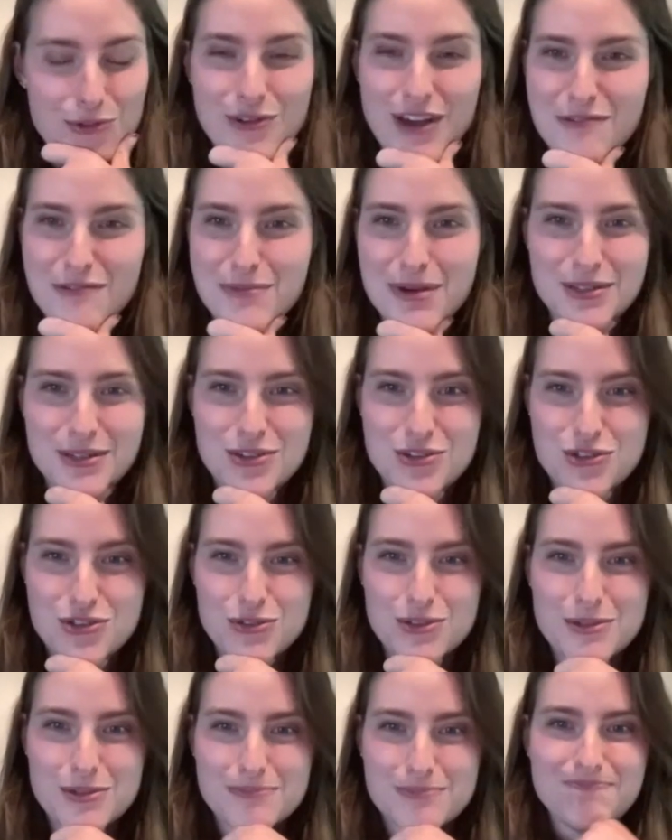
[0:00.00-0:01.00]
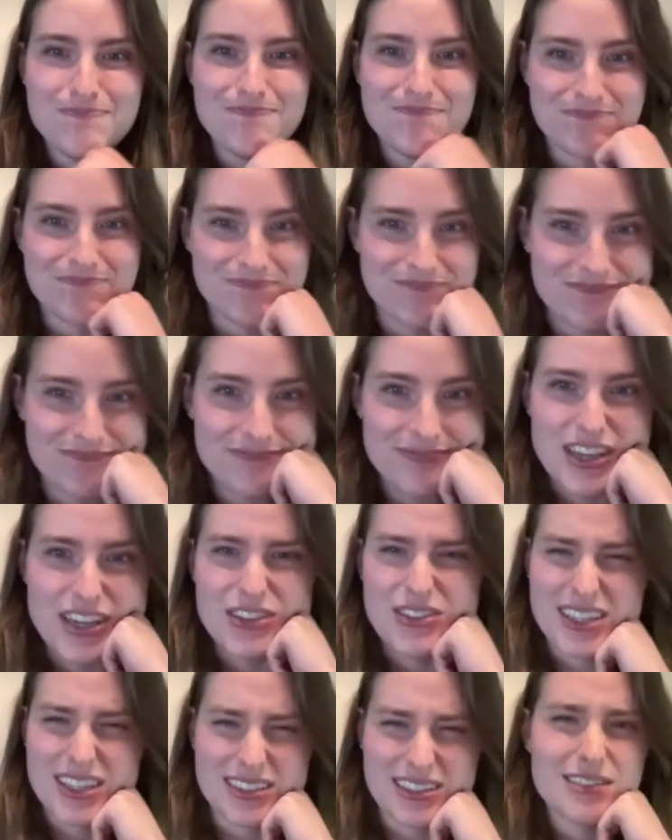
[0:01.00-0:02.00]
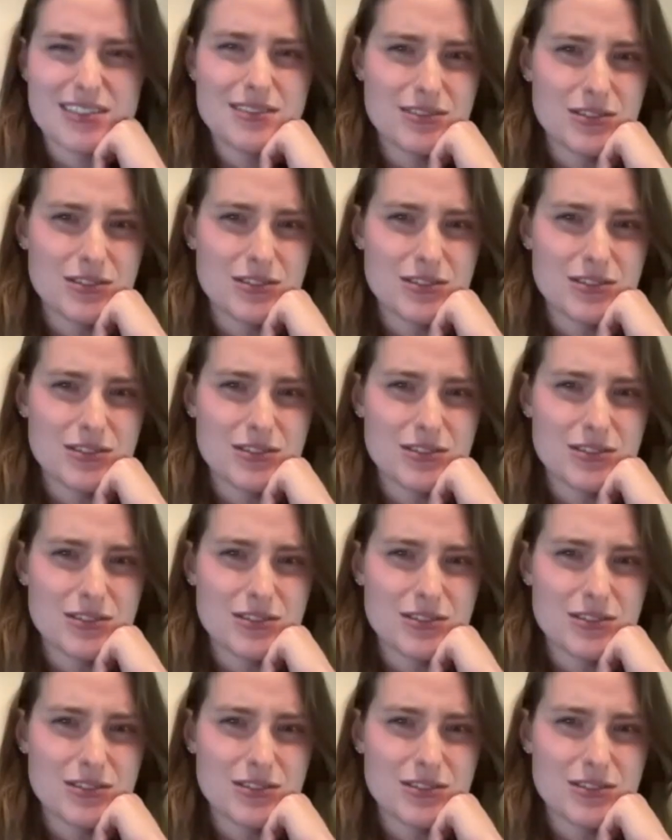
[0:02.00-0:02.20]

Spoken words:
5 pairs of shoes, and that's